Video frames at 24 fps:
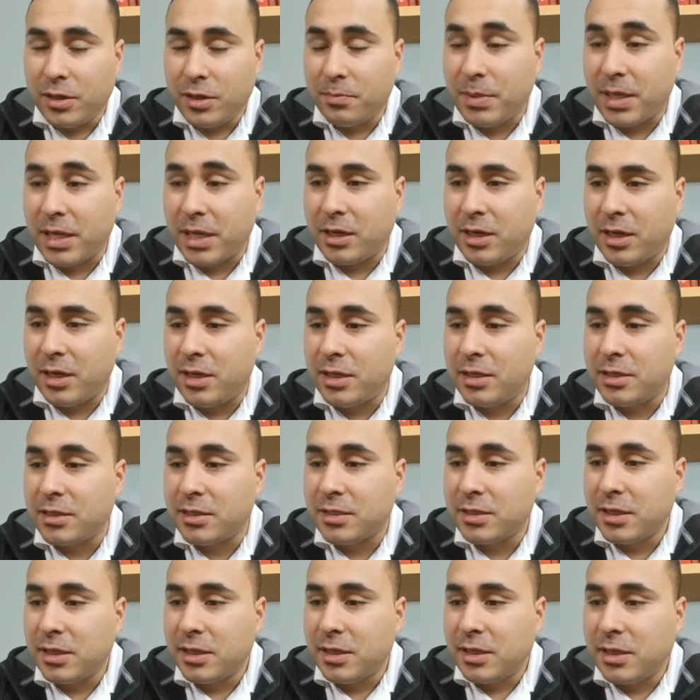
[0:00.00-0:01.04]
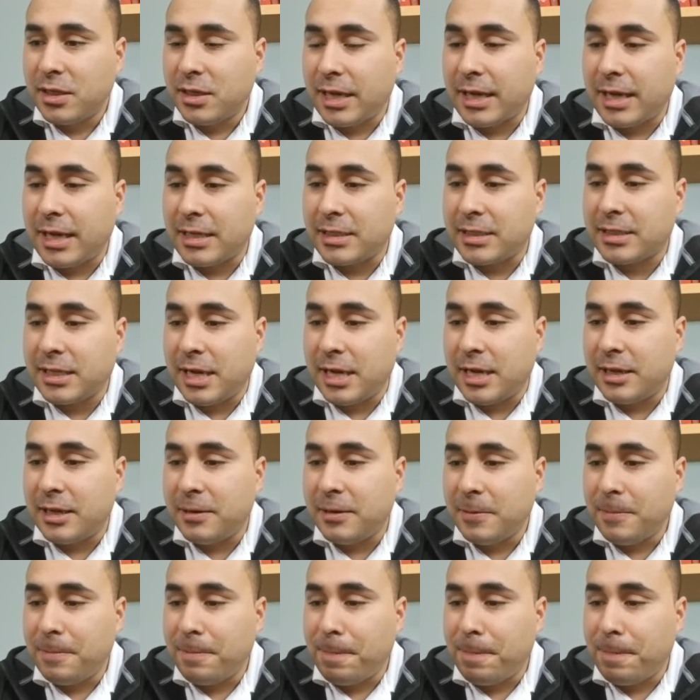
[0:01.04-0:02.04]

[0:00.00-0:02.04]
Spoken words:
Because, like I said,